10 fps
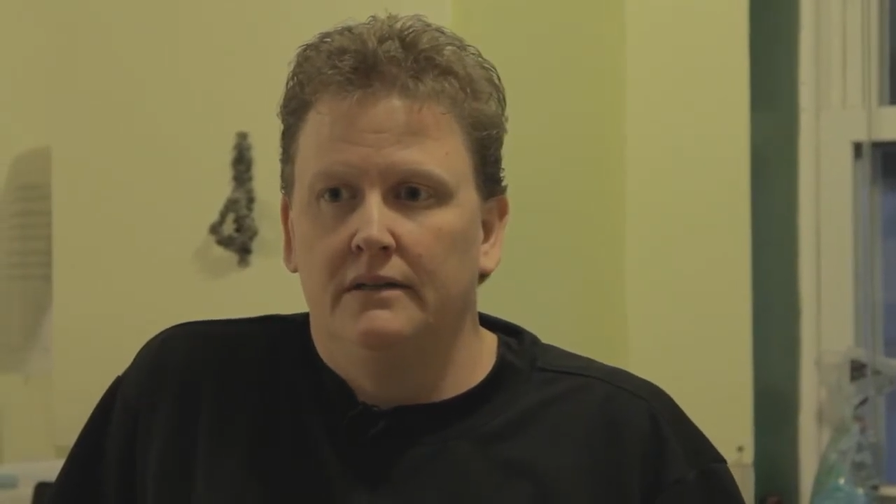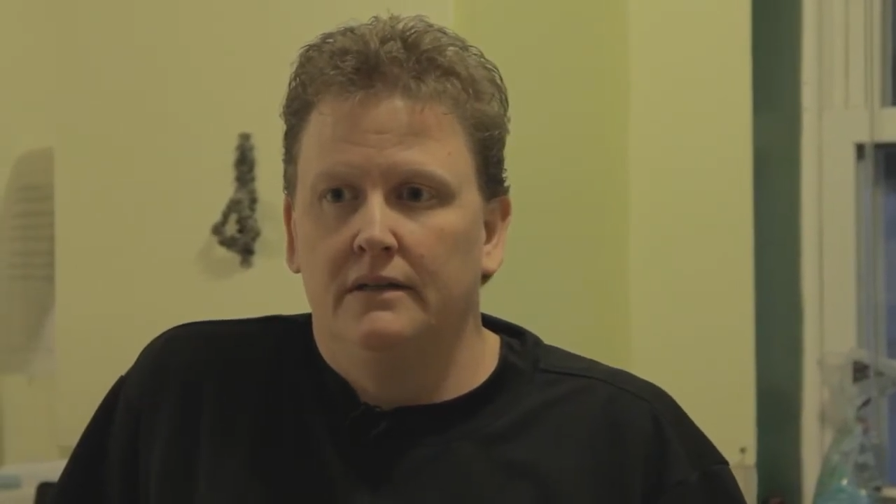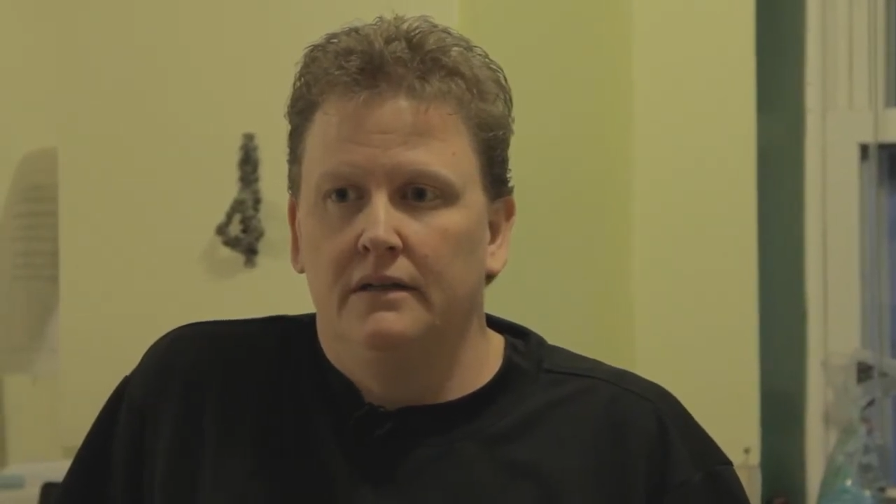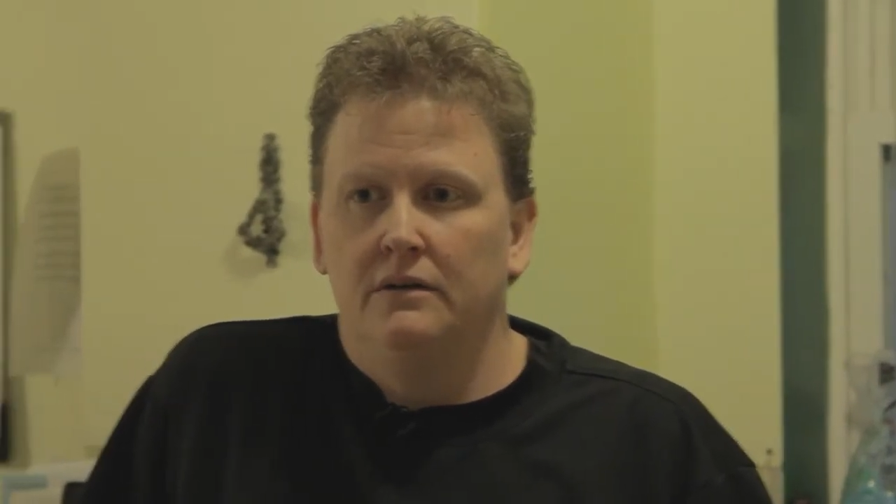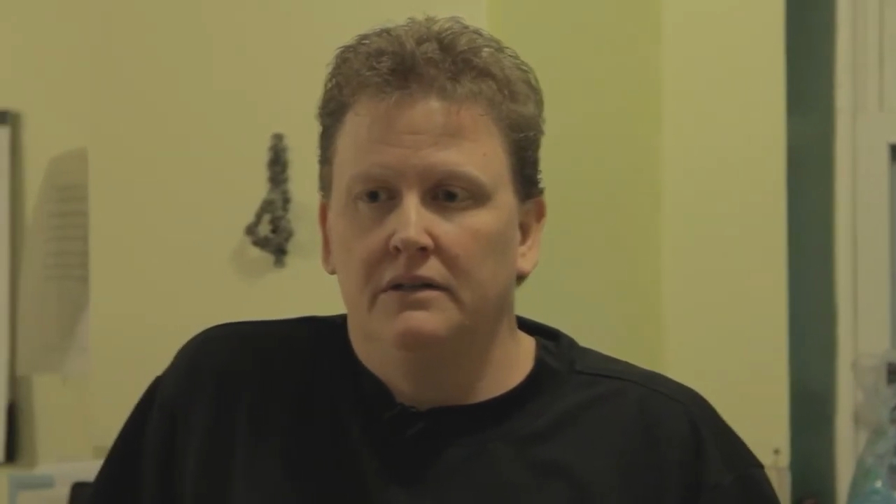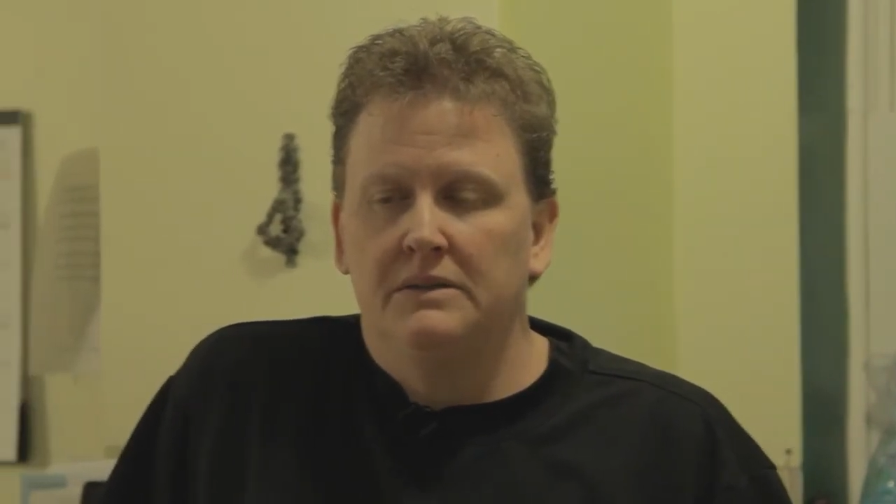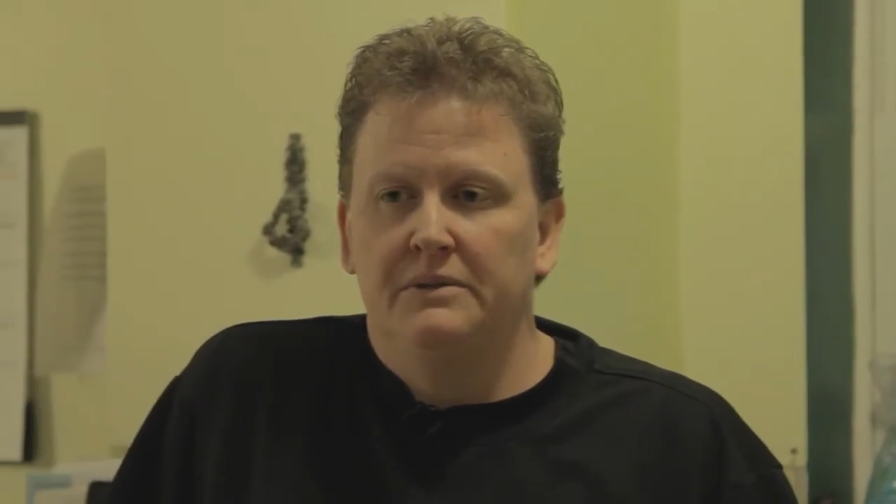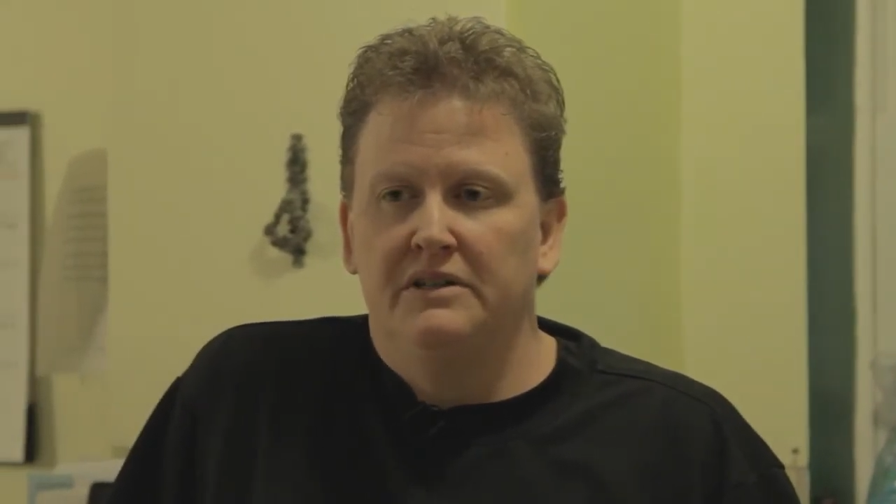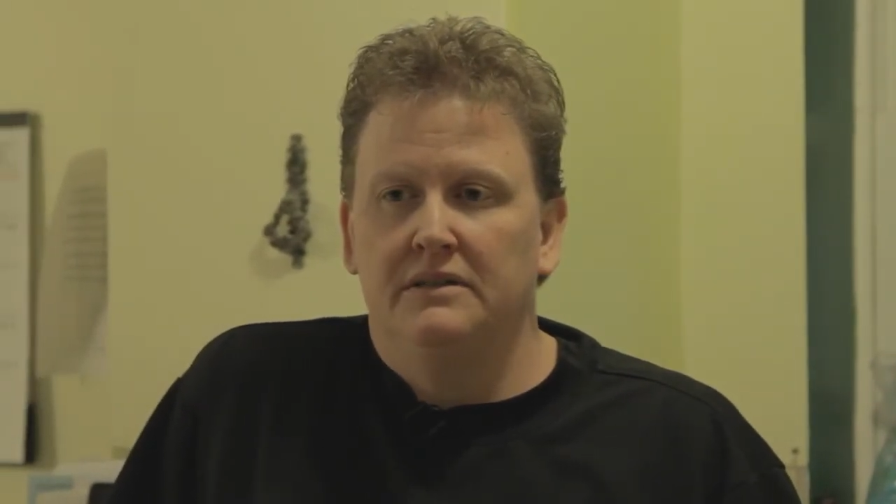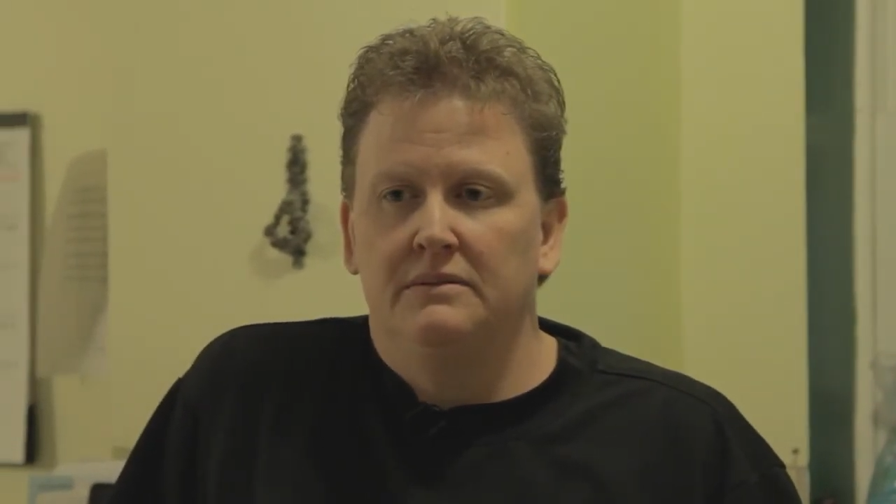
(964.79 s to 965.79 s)
the whole
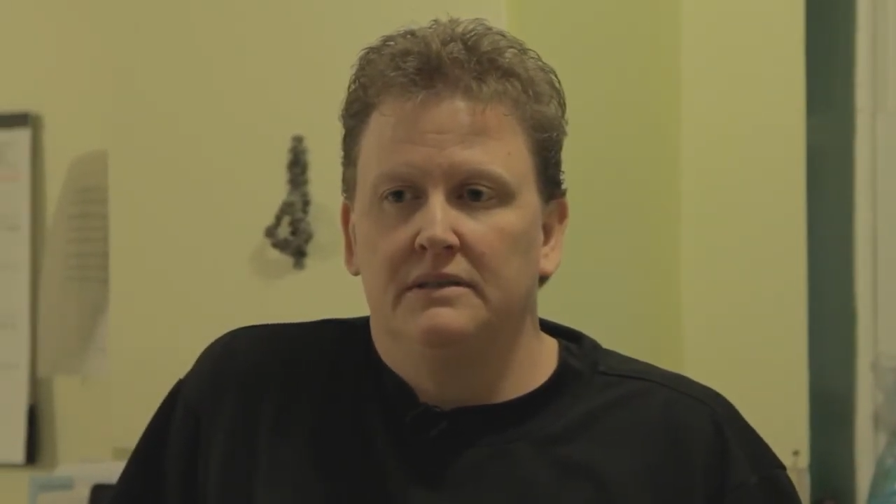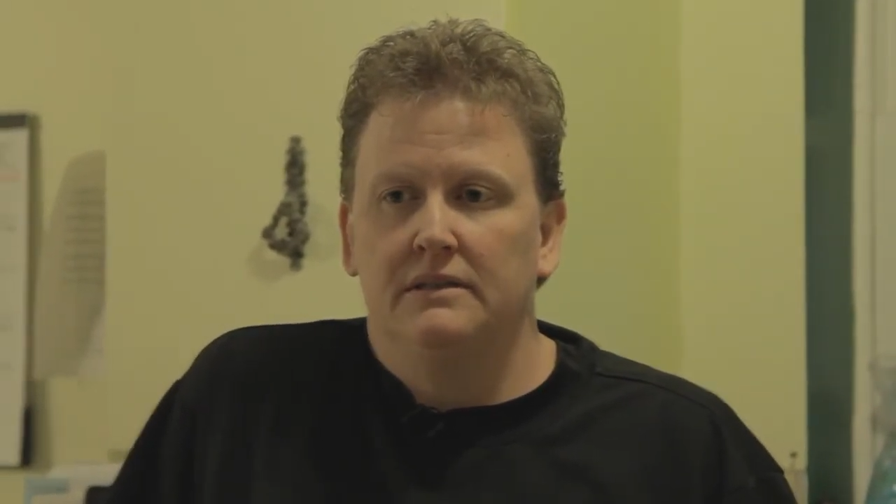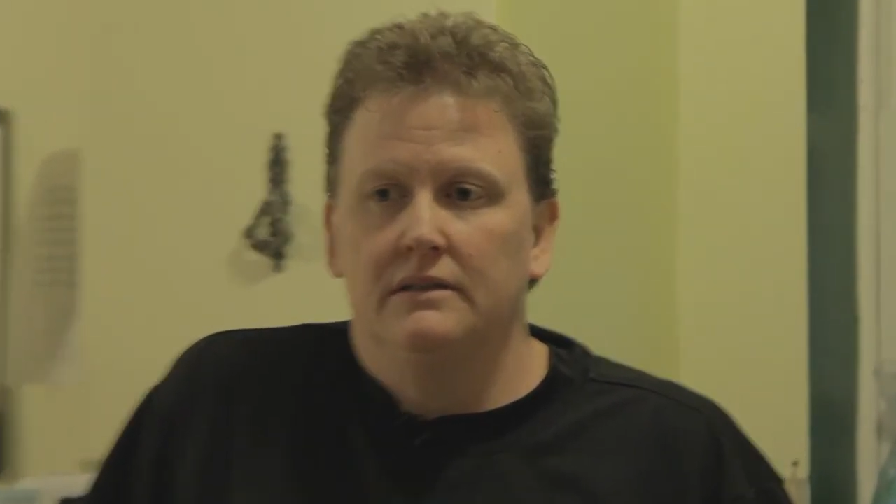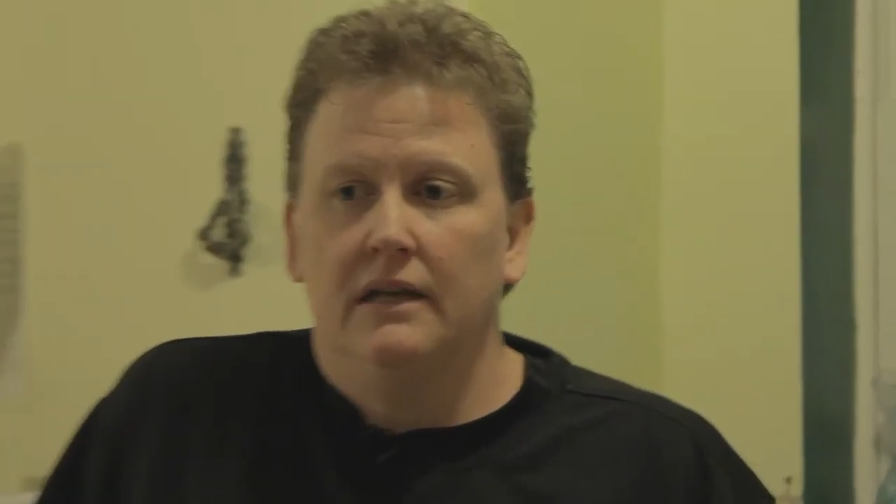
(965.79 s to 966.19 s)
experience was